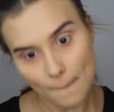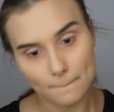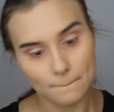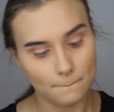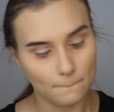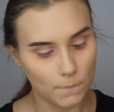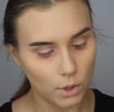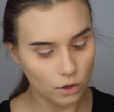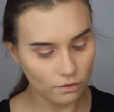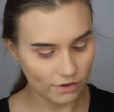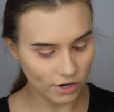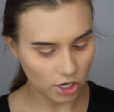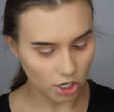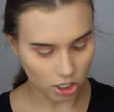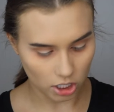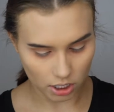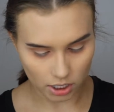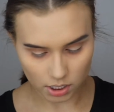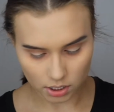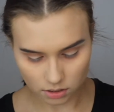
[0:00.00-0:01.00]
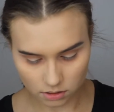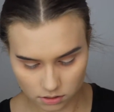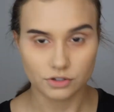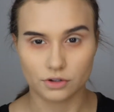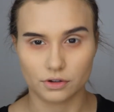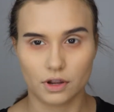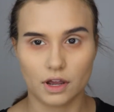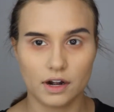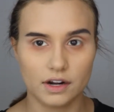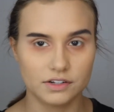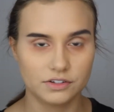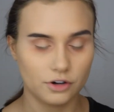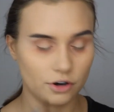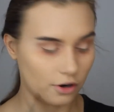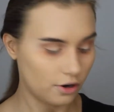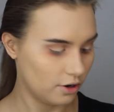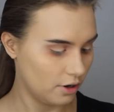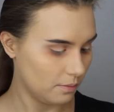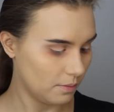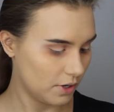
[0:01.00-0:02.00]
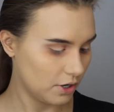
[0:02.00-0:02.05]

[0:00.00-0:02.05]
moving on. So to kind of darken up